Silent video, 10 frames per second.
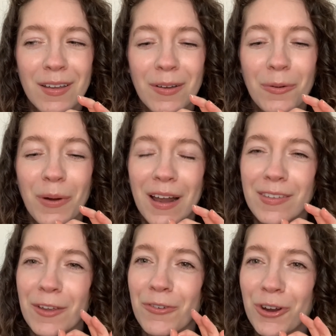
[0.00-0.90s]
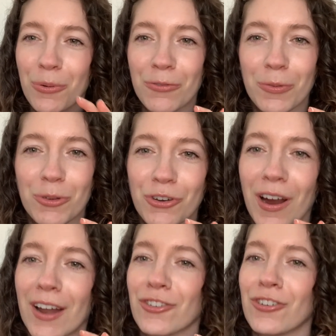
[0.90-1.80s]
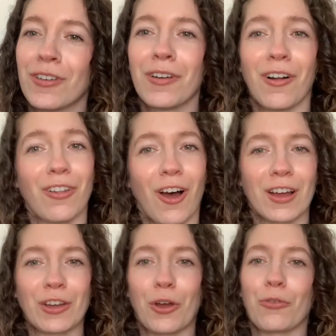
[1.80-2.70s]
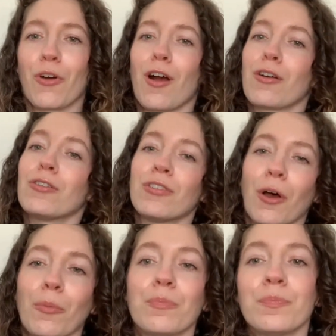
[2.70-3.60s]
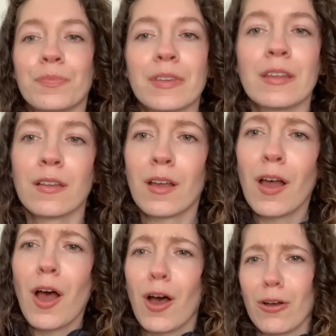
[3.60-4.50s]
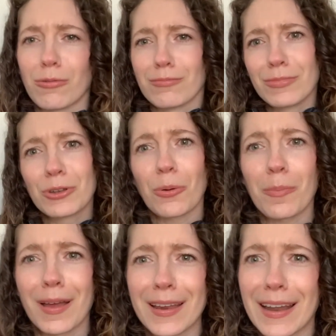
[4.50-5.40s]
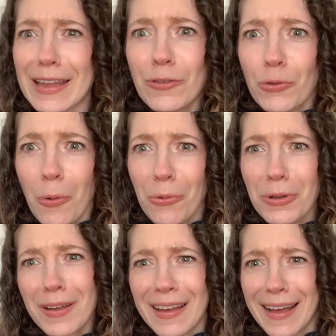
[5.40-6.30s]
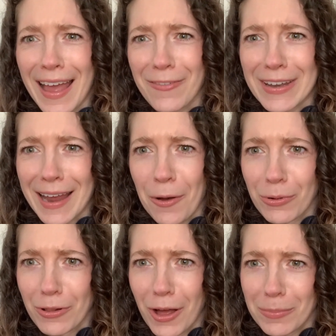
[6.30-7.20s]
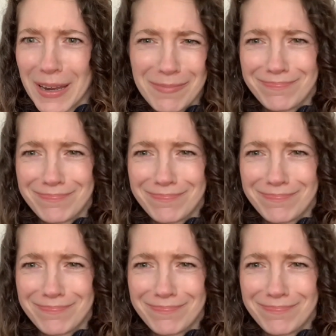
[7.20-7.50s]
Whereas if you're going from scratch, a lot can go wrong. So, oh, don't mind, it's cold. I have a towel on me.